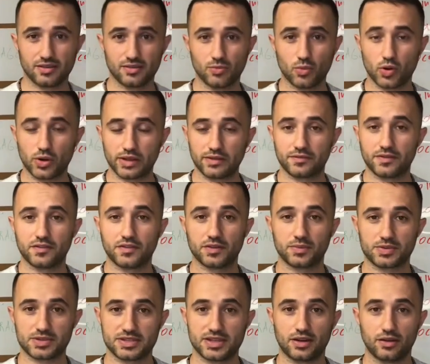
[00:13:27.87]
more than
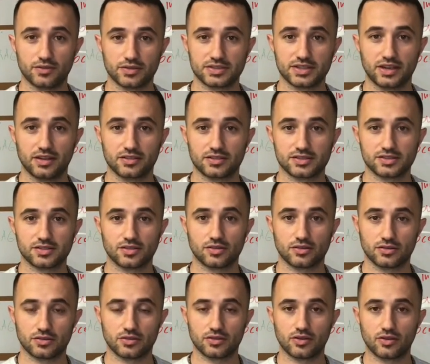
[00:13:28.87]
50% of sellers
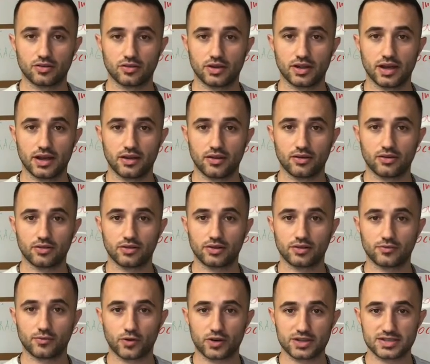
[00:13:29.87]
on
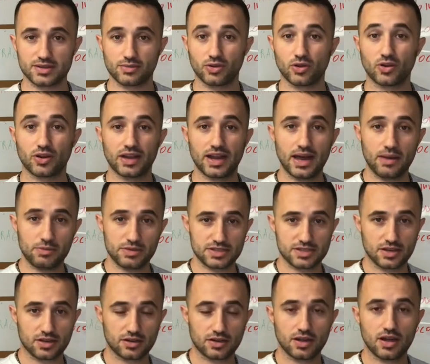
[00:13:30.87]
for example on
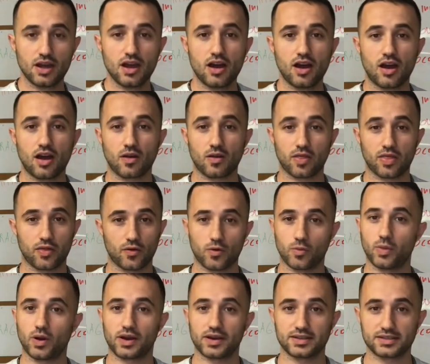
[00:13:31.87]
Amazon are
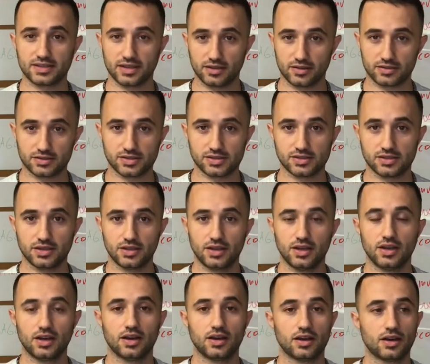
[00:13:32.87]
third-party sellers.
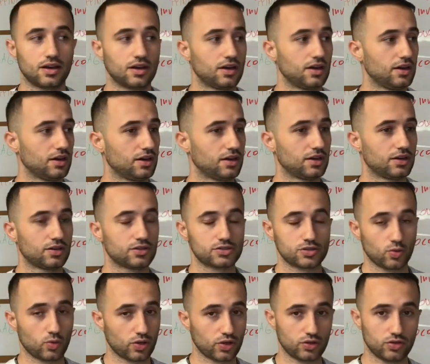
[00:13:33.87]

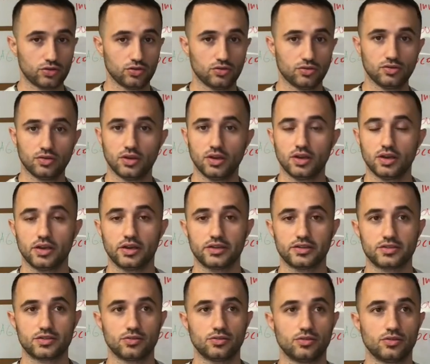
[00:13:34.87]
So what you do
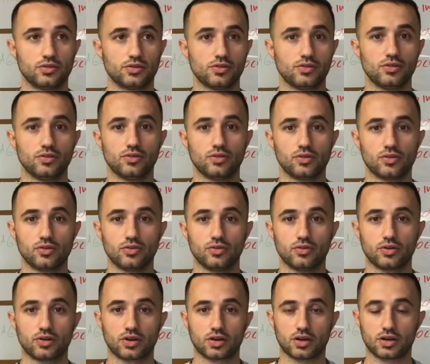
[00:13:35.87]
is
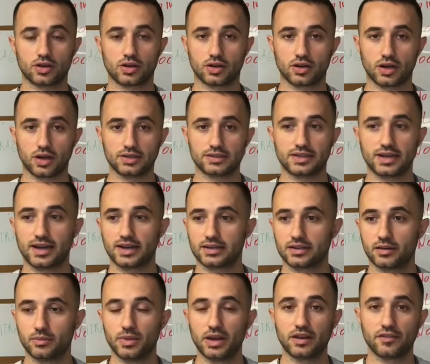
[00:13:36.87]
you contact
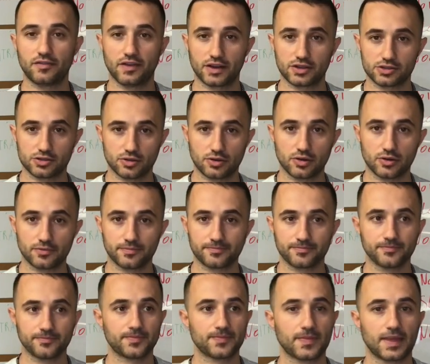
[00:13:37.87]
a manufacturer
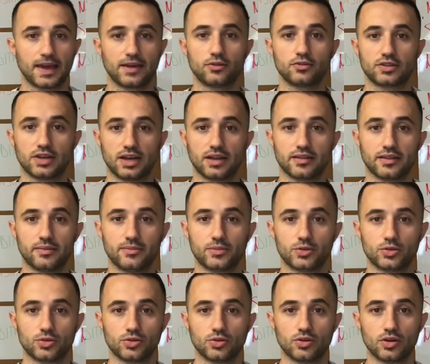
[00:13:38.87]
and you tell them
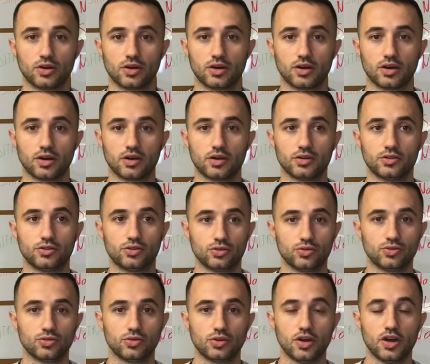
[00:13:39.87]
to
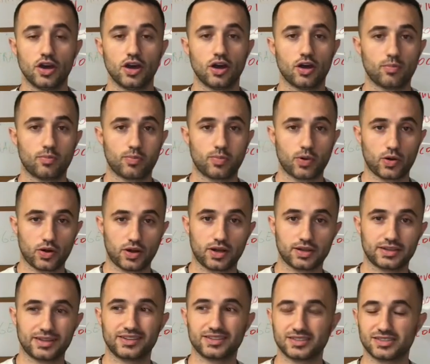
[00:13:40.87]
do a
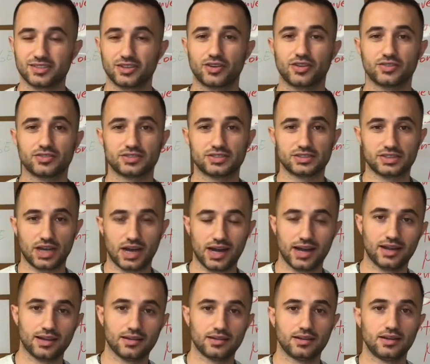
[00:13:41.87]
product in a certain
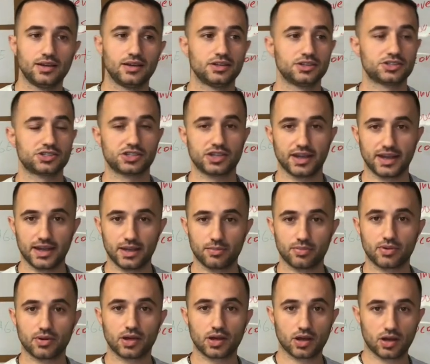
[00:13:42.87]
style,
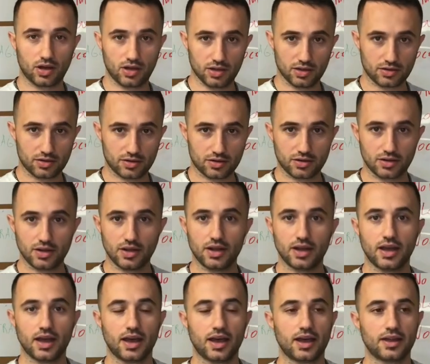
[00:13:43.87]
shape, color,
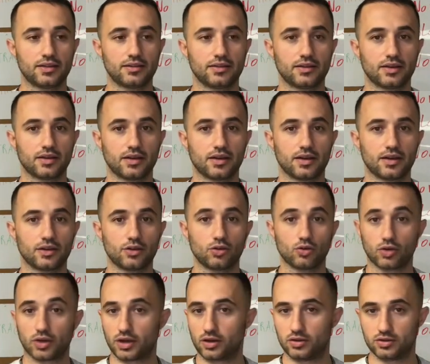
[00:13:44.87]
and
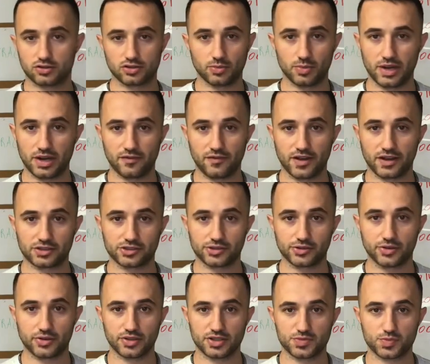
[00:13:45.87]
you can also
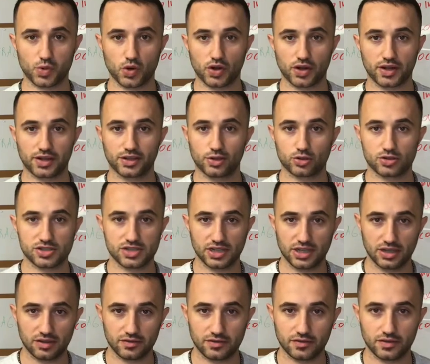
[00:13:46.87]
manufacture this product
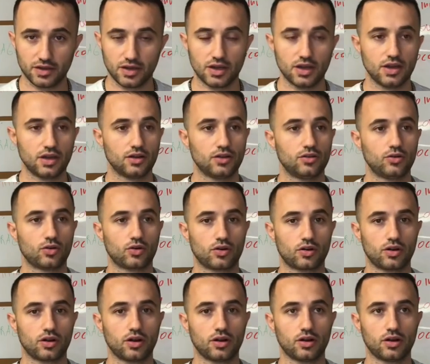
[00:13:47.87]
yourself. Or